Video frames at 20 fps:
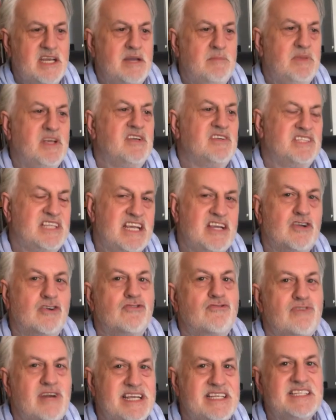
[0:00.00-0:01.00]
because
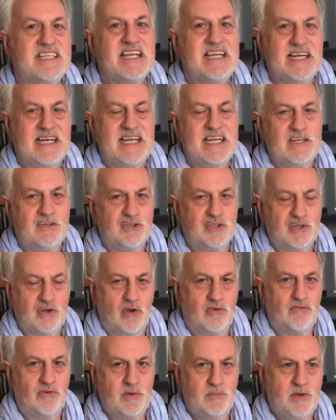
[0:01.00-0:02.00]
increasingly in
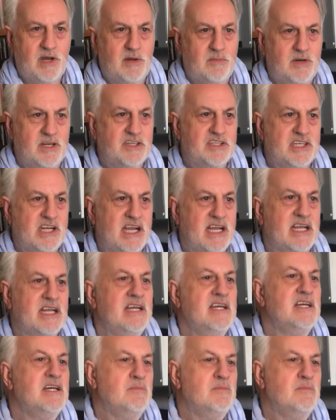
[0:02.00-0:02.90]
genre publishing,